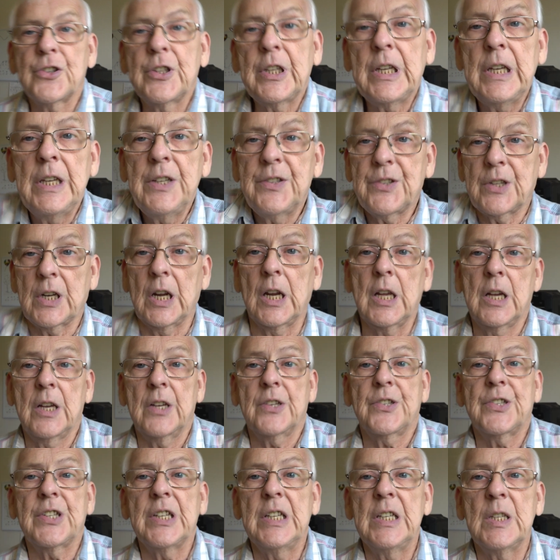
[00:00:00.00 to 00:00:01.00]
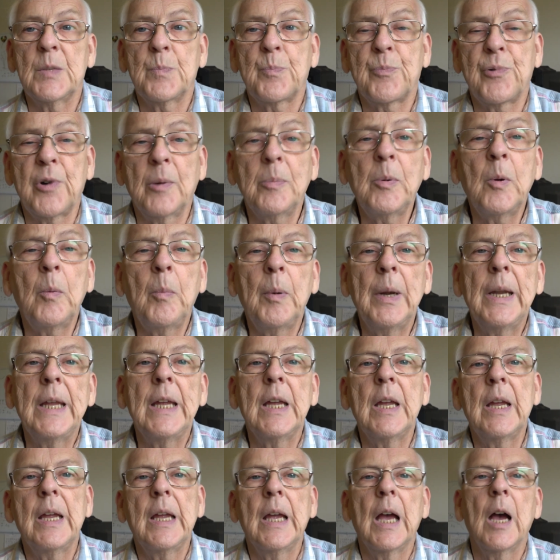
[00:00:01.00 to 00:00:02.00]
these glasses
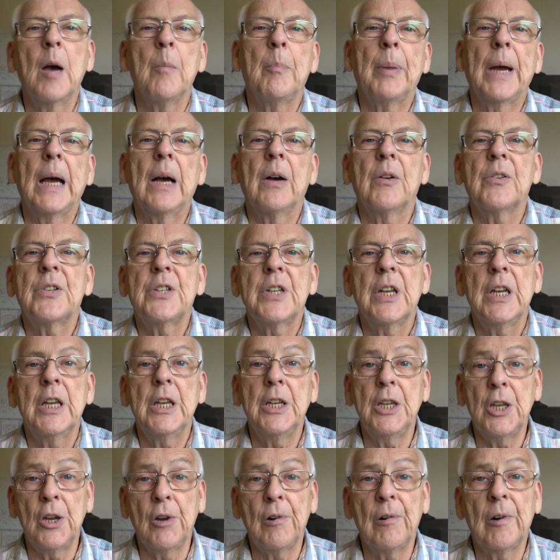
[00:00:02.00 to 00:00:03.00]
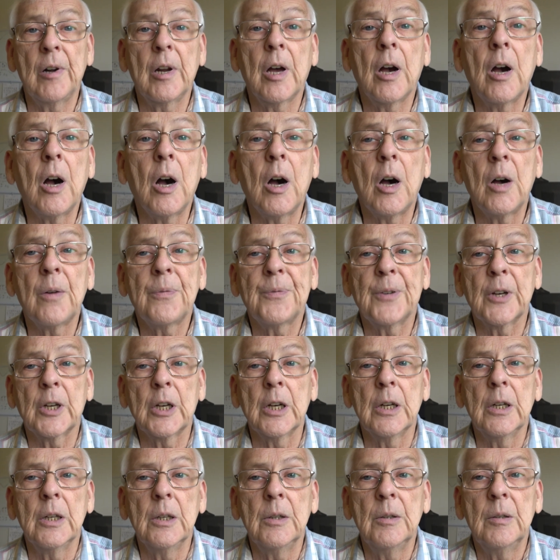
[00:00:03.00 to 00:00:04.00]
probably about a year and a half
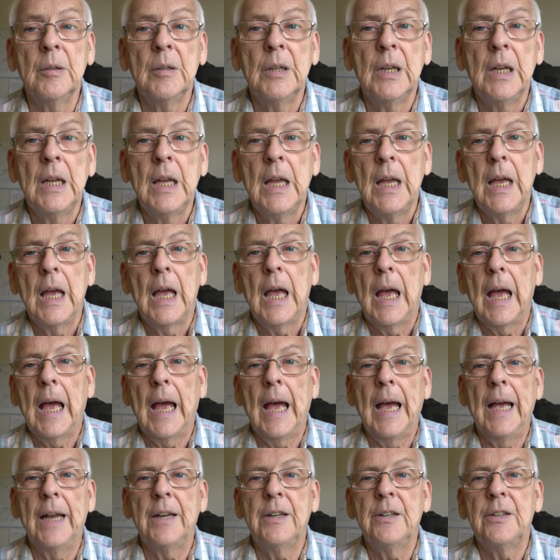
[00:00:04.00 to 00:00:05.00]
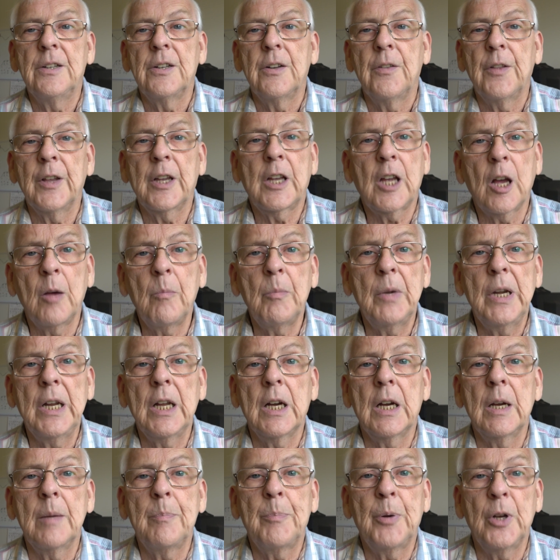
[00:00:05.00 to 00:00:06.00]
ago, and the company
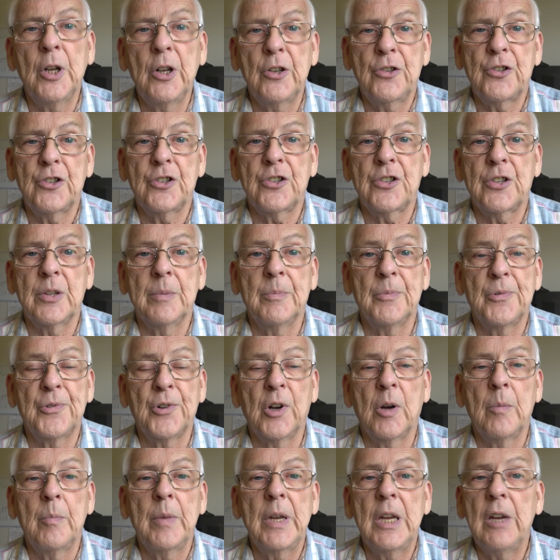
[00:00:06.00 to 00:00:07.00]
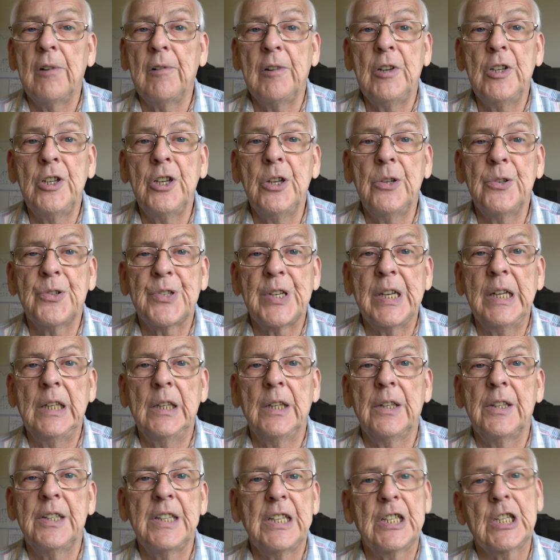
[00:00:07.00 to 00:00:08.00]
I purchased them from here in New
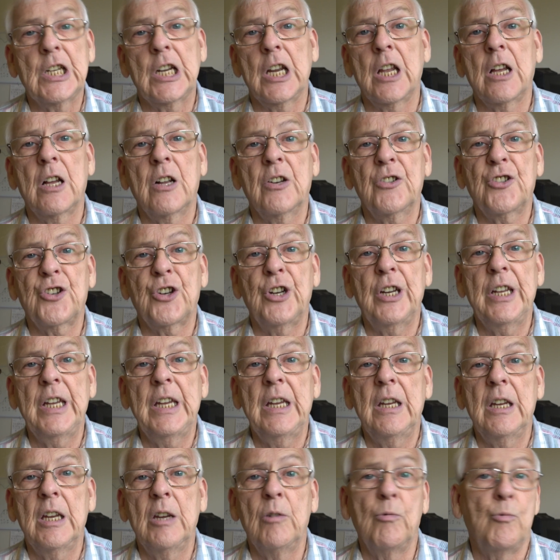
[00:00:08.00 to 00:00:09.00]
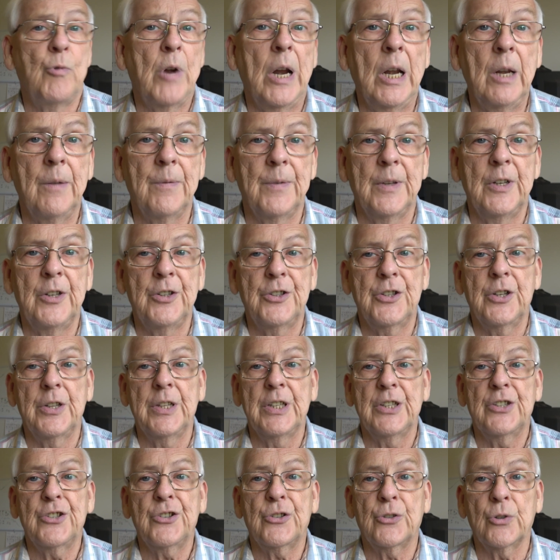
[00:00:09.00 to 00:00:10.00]
Zealand is largely irrelevant to
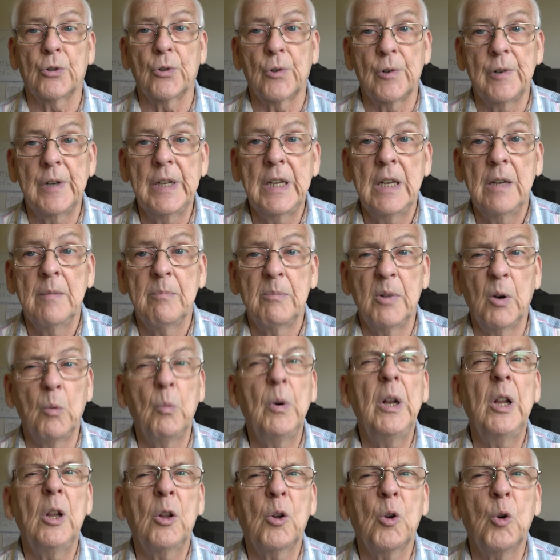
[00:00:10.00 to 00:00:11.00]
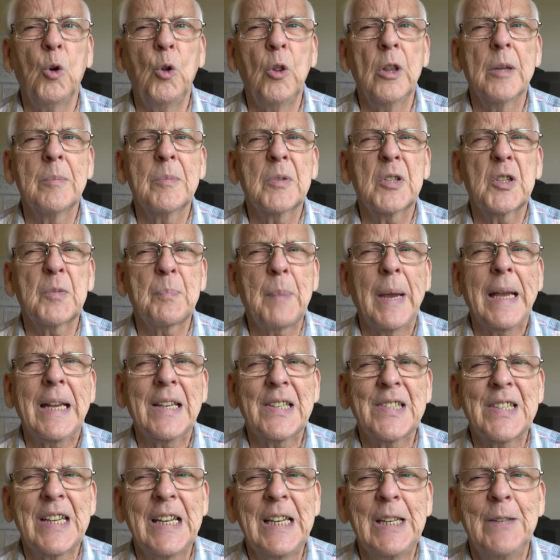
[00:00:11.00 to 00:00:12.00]
this story, but we'll call them
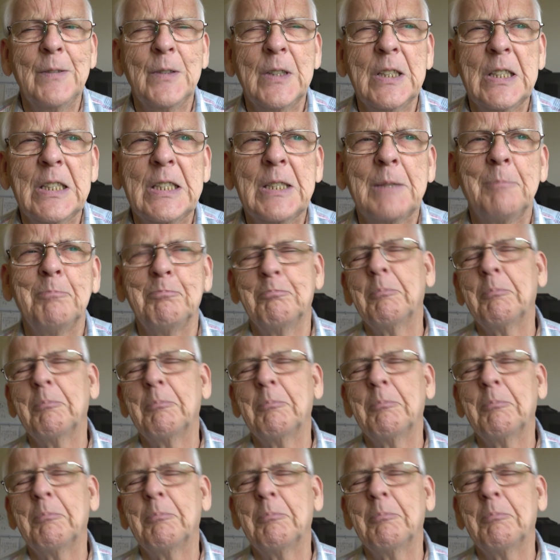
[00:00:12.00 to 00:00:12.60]
Specsavers.